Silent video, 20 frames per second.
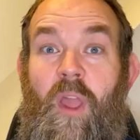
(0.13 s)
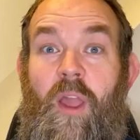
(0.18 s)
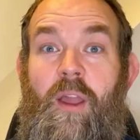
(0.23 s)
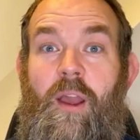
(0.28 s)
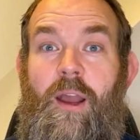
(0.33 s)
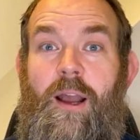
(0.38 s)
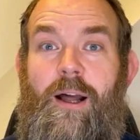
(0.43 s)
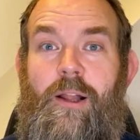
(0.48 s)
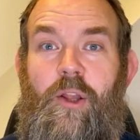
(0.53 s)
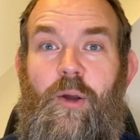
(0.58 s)

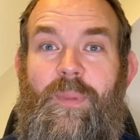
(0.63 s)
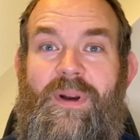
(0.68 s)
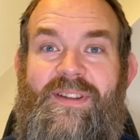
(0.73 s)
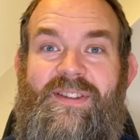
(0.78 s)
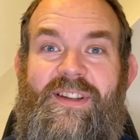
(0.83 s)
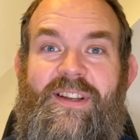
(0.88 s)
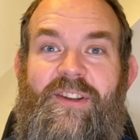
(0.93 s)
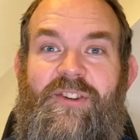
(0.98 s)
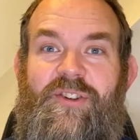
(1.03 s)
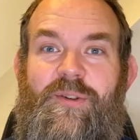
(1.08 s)
Hello my
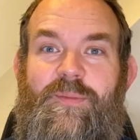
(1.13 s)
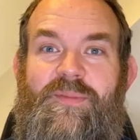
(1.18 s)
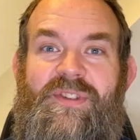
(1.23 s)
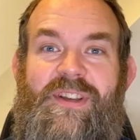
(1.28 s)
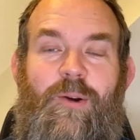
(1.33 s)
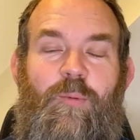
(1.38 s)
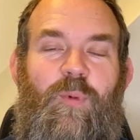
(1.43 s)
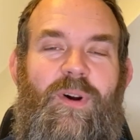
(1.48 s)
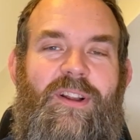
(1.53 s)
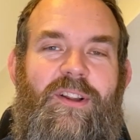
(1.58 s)
cine chums
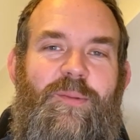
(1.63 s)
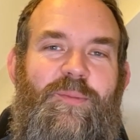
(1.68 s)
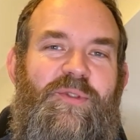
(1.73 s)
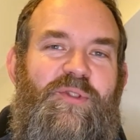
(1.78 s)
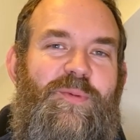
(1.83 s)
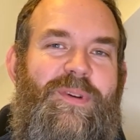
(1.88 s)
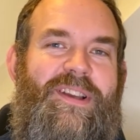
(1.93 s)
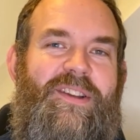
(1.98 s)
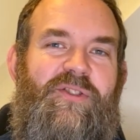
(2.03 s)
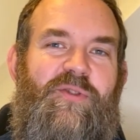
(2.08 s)
and welcome
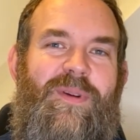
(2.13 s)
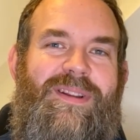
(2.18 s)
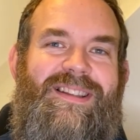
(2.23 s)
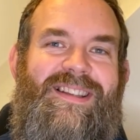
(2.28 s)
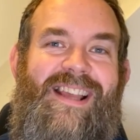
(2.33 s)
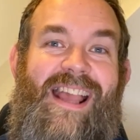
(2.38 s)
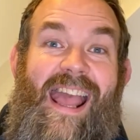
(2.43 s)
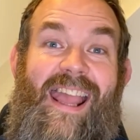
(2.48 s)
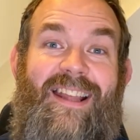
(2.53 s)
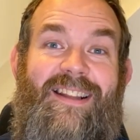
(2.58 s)
to week
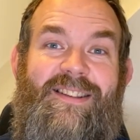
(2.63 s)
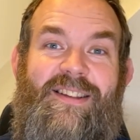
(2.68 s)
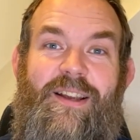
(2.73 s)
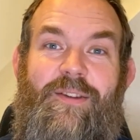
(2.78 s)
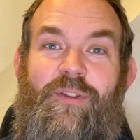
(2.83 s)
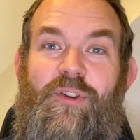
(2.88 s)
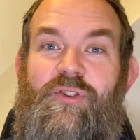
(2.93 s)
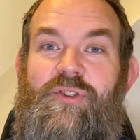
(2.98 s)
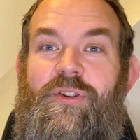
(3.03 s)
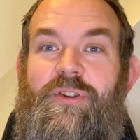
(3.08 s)
28 of
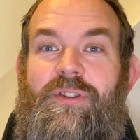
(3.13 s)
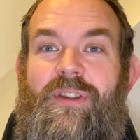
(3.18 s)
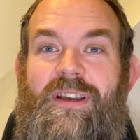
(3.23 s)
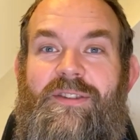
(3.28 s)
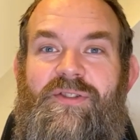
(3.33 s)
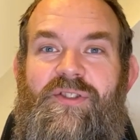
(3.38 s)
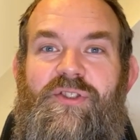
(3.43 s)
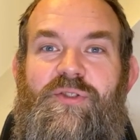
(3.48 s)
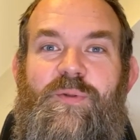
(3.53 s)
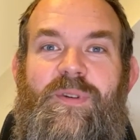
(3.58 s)
the
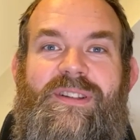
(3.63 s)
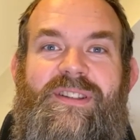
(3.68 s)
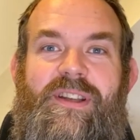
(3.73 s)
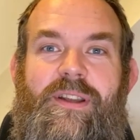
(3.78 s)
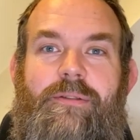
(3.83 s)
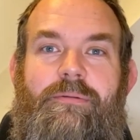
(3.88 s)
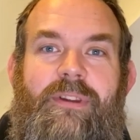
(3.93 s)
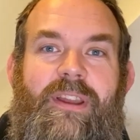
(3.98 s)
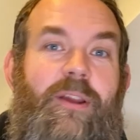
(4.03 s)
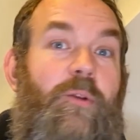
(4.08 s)

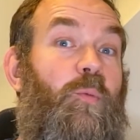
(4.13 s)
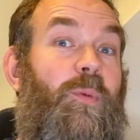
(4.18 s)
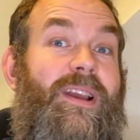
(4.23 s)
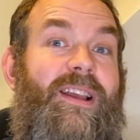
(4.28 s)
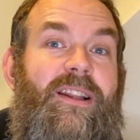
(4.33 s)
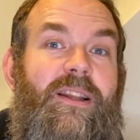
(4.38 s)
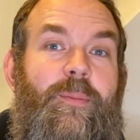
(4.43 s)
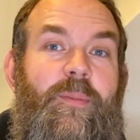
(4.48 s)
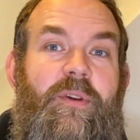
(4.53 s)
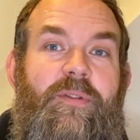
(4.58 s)
2023
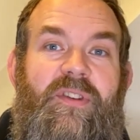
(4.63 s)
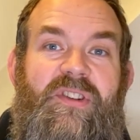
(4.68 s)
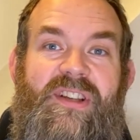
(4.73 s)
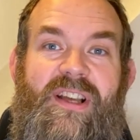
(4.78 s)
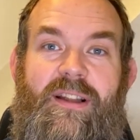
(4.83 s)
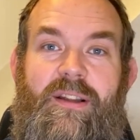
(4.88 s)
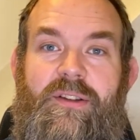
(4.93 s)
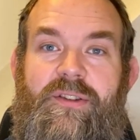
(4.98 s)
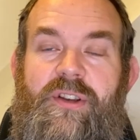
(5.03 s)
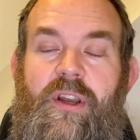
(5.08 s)
Weekly Movie
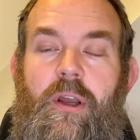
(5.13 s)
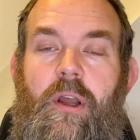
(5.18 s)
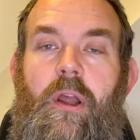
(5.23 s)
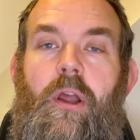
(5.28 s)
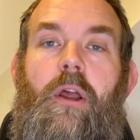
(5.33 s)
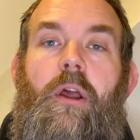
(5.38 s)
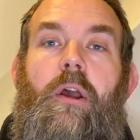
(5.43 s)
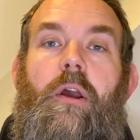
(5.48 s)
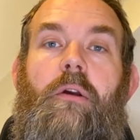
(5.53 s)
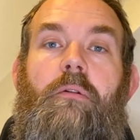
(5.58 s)
Challenge,
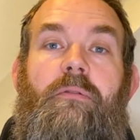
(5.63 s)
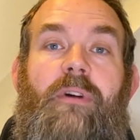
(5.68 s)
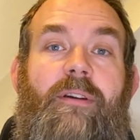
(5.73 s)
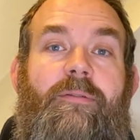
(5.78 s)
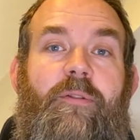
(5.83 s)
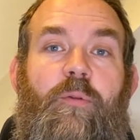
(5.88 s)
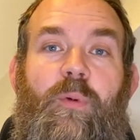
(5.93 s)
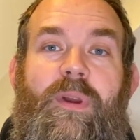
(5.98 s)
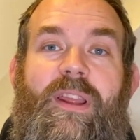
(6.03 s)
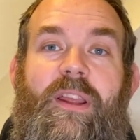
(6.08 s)
where
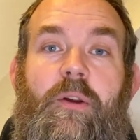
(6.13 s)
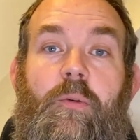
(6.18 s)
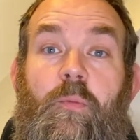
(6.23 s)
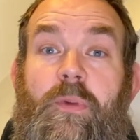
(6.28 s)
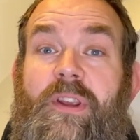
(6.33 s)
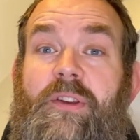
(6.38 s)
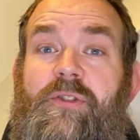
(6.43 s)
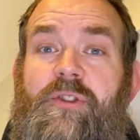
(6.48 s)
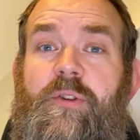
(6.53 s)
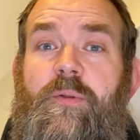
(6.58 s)
every week we
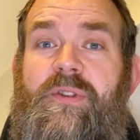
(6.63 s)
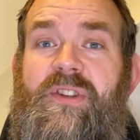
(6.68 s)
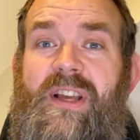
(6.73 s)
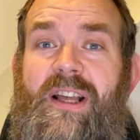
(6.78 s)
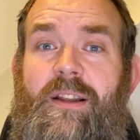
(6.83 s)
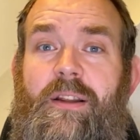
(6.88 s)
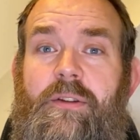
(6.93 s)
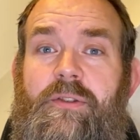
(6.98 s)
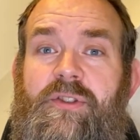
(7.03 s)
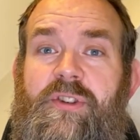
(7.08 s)
issue a
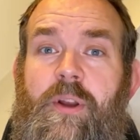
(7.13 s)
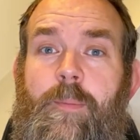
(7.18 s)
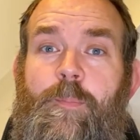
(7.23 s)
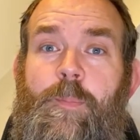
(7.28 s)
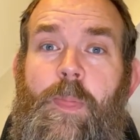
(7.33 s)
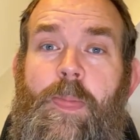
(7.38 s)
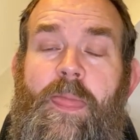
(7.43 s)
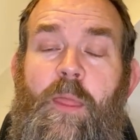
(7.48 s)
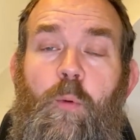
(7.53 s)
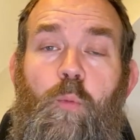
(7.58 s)
challenge,
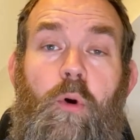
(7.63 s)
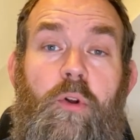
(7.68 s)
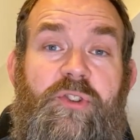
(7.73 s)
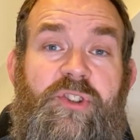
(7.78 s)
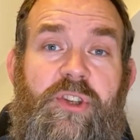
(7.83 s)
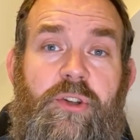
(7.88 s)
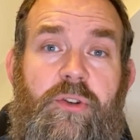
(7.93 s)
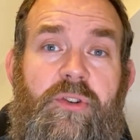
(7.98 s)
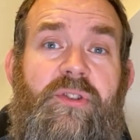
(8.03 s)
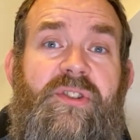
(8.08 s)
watch
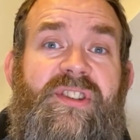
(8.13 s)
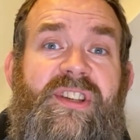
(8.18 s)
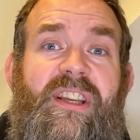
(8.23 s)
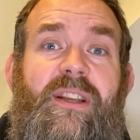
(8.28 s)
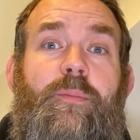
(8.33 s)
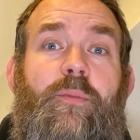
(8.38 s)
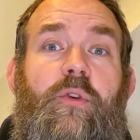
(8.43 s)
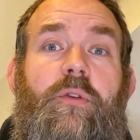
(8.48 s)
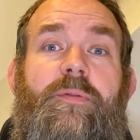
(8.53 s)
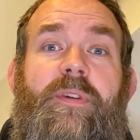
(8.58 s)
an
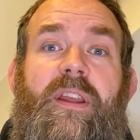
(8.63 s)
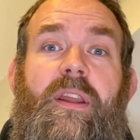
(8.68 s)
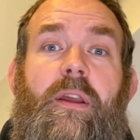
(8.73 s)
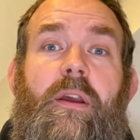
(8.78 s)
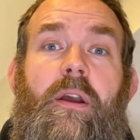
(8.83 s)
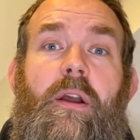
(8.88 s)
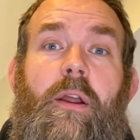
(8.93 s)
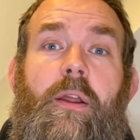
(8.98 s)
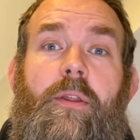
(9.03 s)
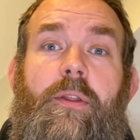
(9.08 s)
unseen movie
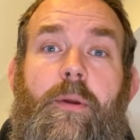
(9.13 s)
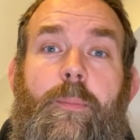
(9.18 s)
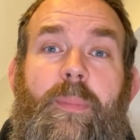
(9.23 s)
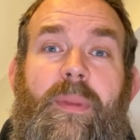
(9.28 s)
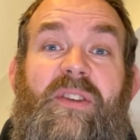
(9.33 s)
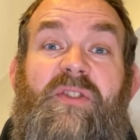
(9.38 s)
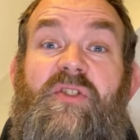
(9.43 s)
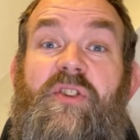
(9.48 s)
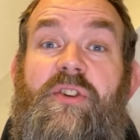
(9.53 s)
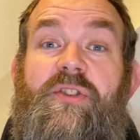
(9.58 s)
that
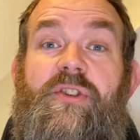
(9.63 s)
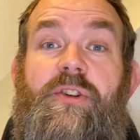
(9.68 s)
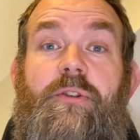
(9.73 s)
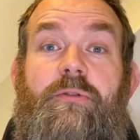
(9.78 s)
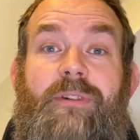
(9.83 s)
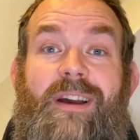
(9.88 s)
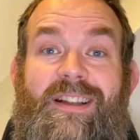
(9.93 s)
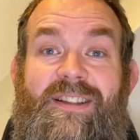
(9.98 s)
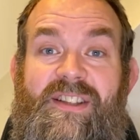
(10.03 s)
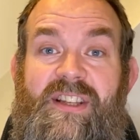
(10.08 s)
meets certain
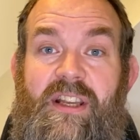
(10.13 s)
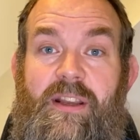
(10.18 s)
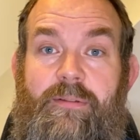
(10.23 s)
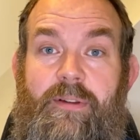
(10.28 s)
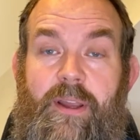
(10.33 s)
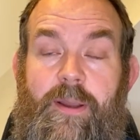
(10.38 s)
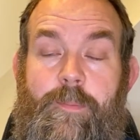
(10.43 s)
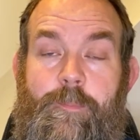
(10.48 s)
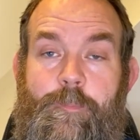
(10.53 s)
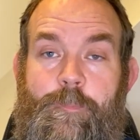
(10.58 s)

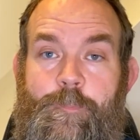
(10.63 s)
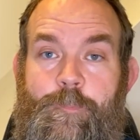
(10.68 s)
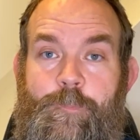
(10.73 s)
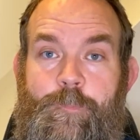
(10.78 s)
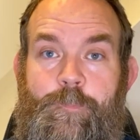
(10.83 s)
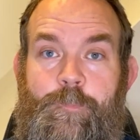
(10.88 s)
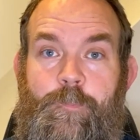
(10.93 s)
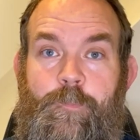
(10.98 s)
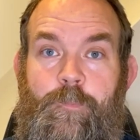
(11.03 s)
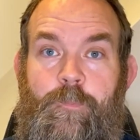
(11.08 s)
criteria.
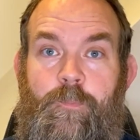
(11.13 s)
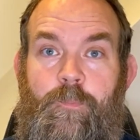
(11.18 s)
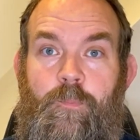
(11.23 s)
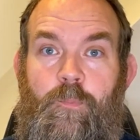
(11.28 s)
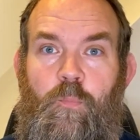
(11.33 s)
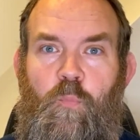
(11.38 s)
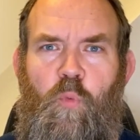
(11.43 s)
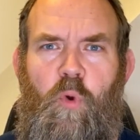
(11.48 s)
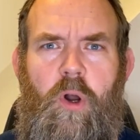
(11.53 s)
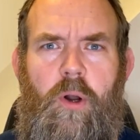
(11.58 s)

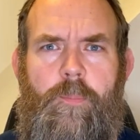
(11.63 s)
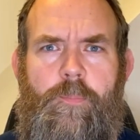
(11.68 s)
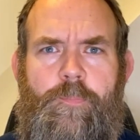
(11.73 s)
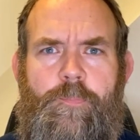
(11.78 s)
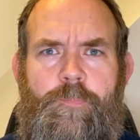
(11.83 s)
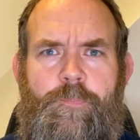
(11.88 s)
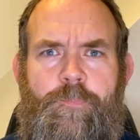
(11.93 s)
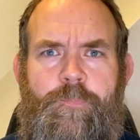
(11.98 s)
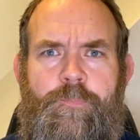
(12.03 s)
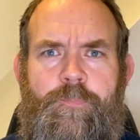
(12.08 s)
What?
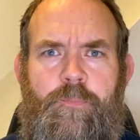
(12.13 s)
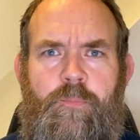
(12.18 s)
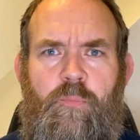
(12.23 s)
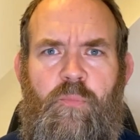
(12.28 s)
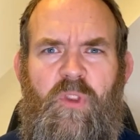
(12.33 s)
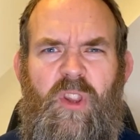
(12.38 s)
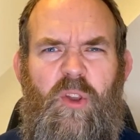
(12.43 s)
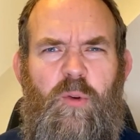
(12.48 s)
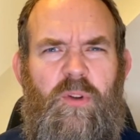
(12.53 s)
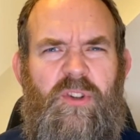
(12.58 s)

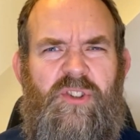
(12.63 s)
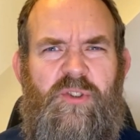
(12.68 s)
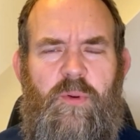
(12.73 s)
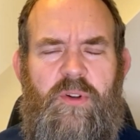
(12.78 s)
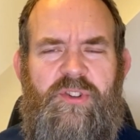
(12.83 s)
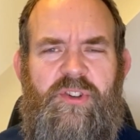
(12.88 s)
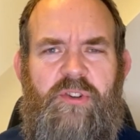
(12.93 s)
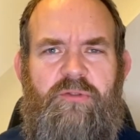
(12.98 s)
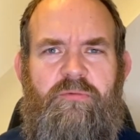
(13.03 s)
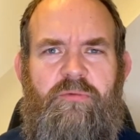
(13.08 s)
You want to
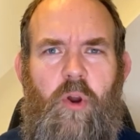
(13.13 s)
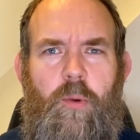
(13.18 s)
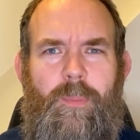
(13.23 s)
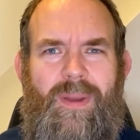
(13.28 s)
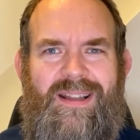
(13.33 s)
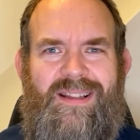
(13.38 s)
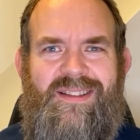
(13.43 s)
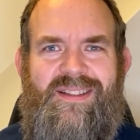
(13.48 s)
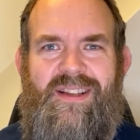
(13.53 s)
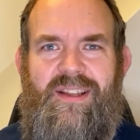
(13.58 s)
watch
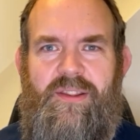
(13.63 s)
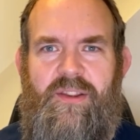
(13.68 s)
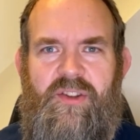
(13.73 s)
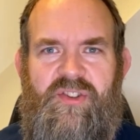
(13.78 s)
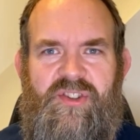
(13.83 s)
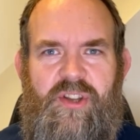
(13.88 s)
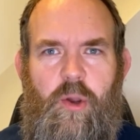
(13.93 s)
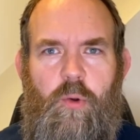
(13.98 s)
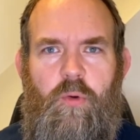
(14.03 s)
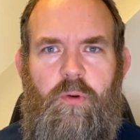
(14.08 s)
Romancing the
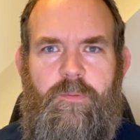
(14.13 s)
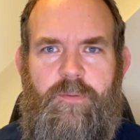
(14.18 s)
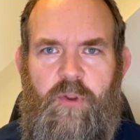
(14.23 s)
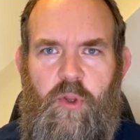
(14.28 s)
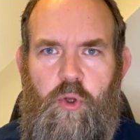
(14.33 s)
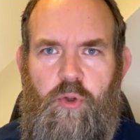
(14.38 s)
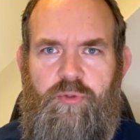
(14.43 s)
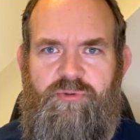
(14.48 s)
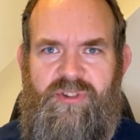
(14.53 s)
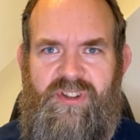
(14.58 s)
Stone for the
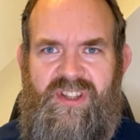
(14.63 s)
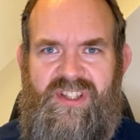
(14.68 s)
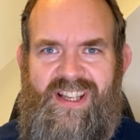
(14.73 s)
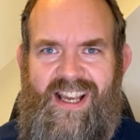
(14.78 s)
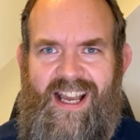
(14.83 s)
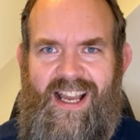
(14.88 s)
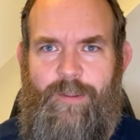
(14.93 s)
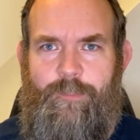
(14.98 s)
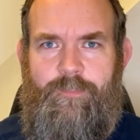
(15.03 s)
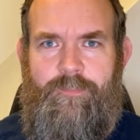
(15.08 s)
100th
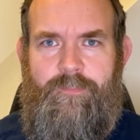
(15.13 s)
time?